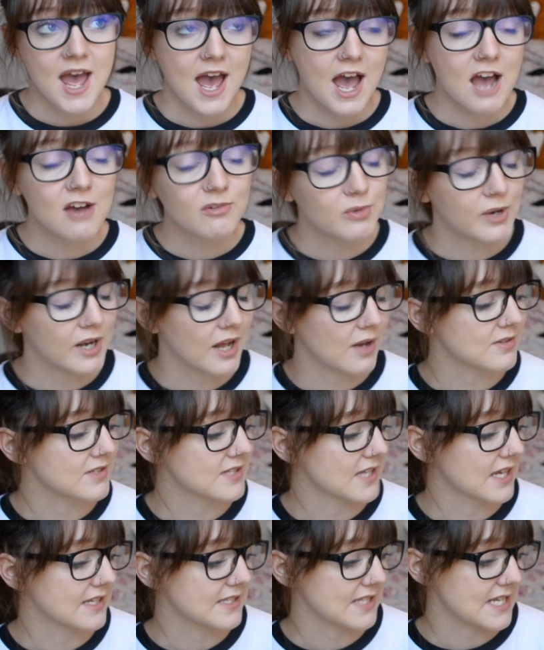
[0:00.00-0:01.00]
everyone else
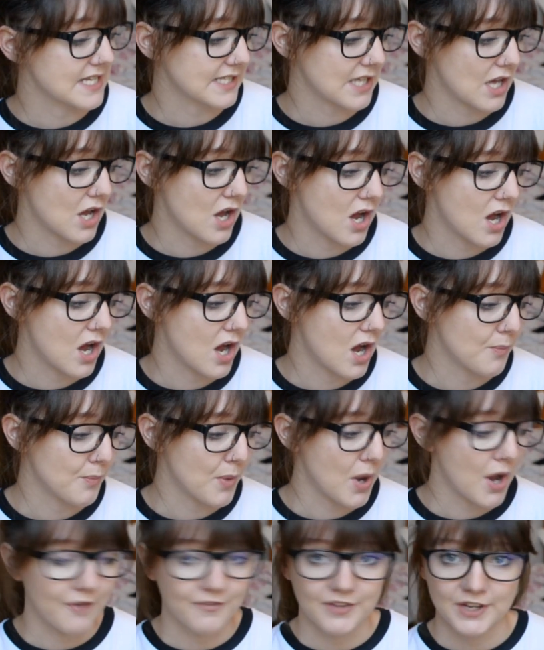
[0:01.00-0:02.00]
thinks is her
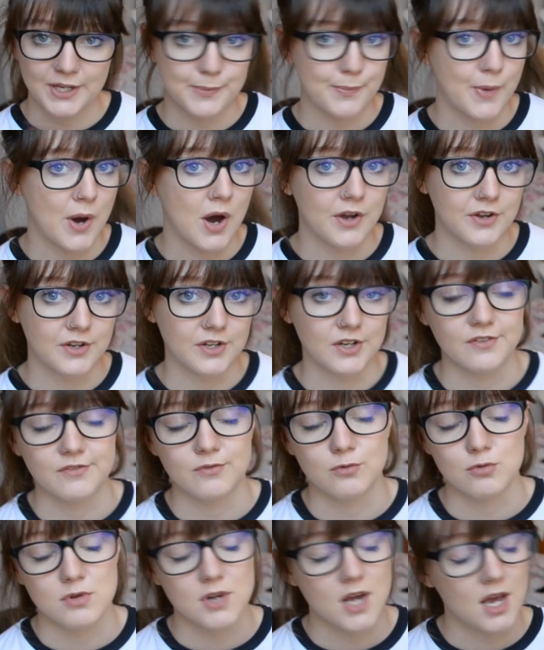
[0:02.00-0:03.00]
perfect partner
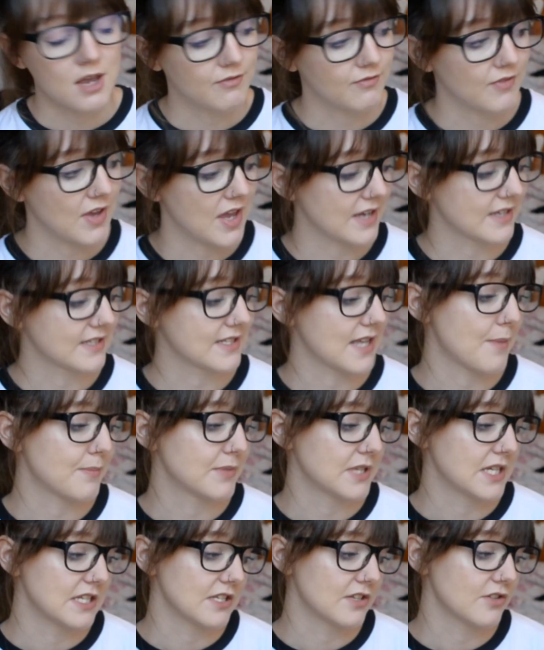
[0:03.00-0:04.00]
for life, except
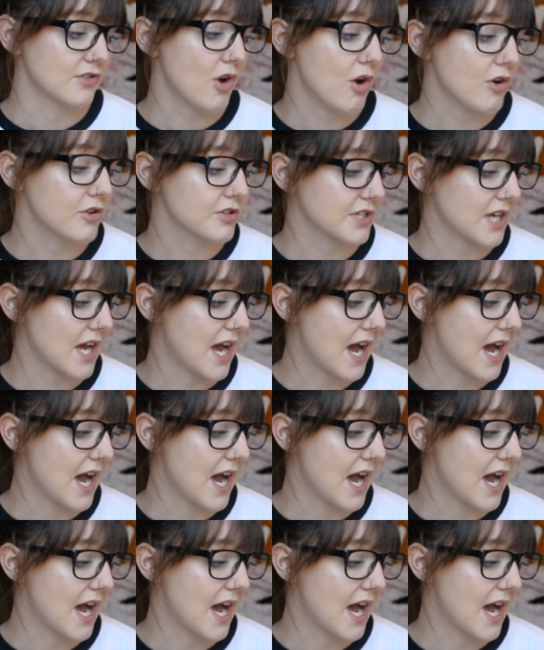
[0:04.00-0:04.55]
he's not.